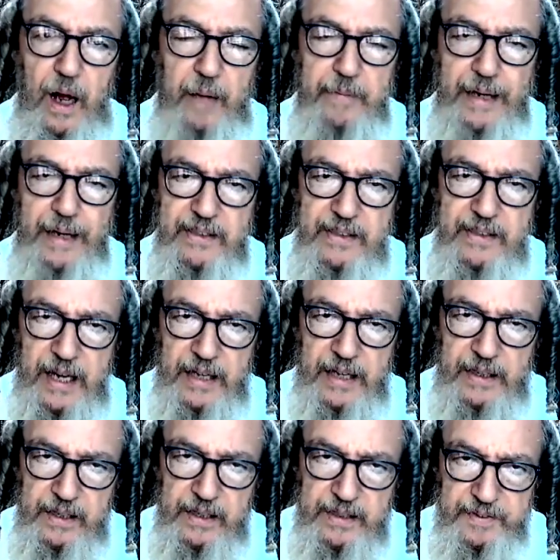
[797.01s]
I'm not saying
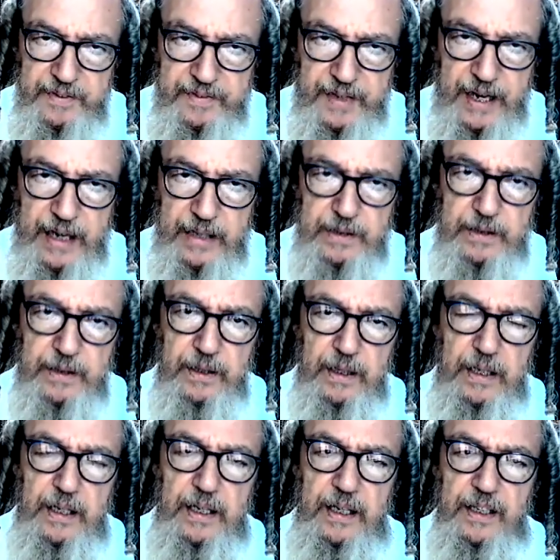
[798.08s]
that it's a fact.
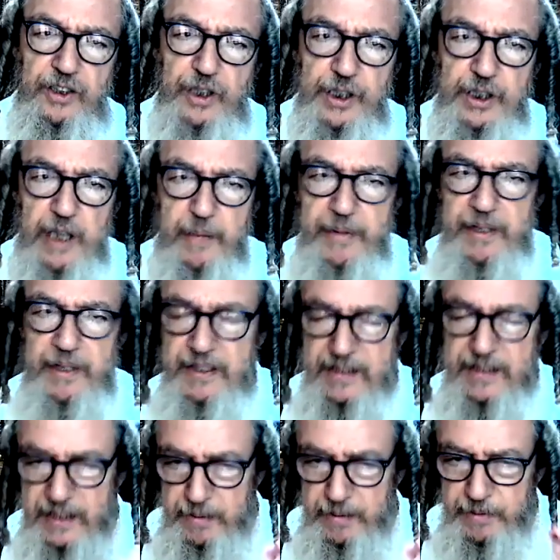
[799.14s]
It's just something that
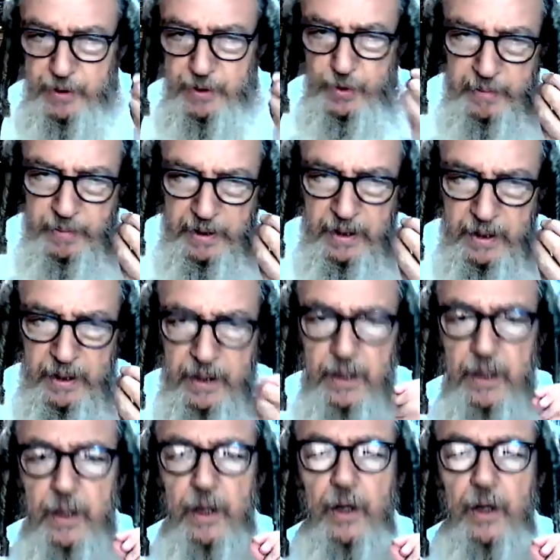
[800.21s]
seems to me